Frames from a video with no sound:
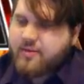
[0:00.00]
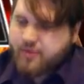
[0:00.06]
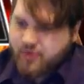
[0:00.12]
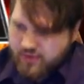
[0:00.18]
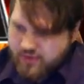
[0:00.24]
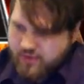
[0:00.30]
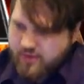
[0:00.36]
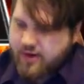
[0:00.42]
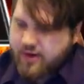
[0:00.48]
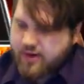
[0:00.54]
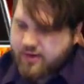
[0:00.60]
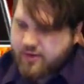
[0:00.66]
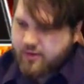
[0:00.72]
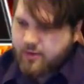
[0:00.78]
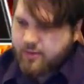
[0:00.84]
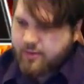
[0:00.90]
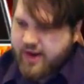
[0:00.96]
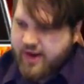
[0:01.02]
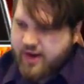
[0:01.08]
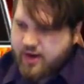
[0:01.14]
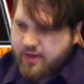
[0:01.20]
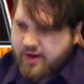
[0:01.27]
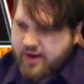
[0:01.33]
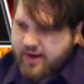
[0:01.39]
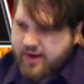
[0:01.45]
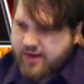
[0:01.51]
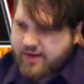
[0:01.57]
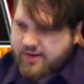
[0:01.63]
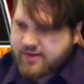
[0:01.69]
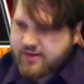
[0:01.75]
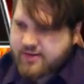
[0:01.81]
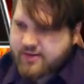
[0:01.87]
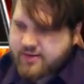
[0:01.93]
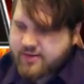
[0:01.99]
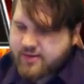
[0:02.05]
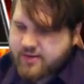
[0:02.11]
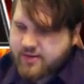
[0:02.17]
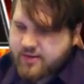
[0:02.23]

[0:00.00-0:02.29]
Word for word: putting the Grinder Golem back into my hand.